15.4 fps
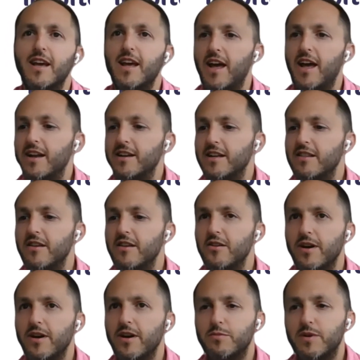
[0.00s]
and in the
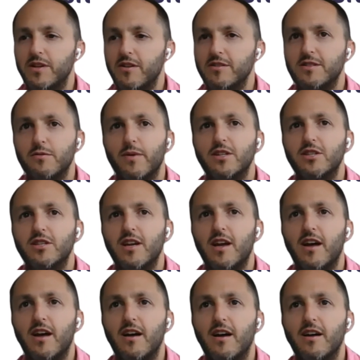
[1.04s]
US, but not so much
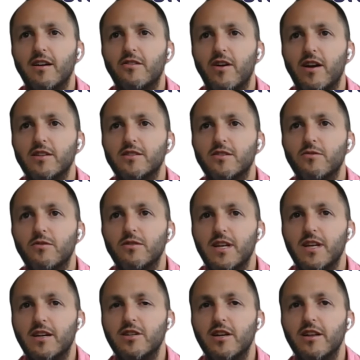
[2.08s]
here, credit score is
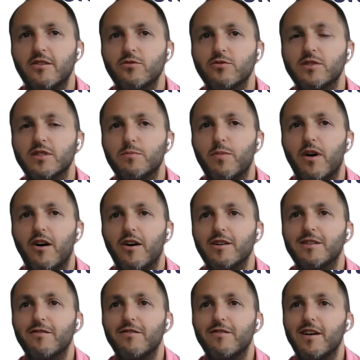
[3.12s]
actually used as part
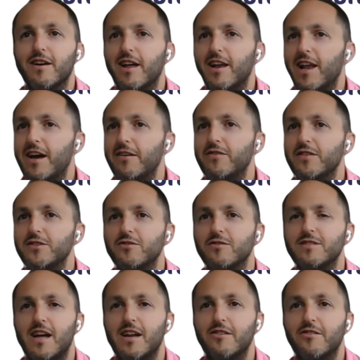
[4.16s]
of a life
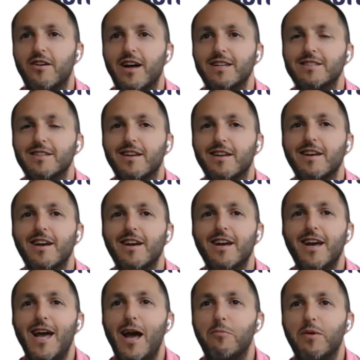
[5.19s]
insurance underwriting
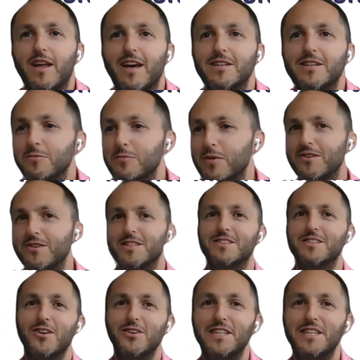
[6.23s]
application, because it
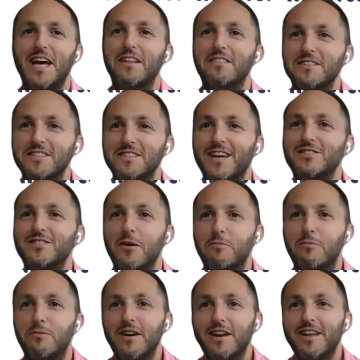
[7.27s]
turns out there's actually a
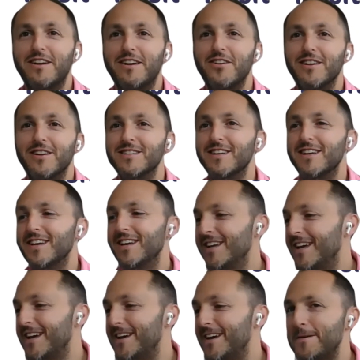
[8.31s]
pretty good
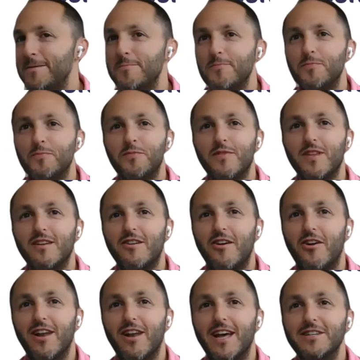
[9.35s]

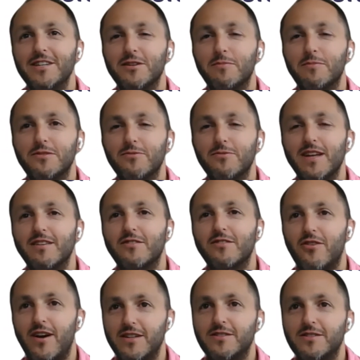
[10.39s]
correlation between
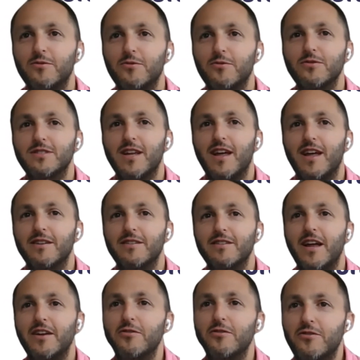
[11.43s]
credit scores and your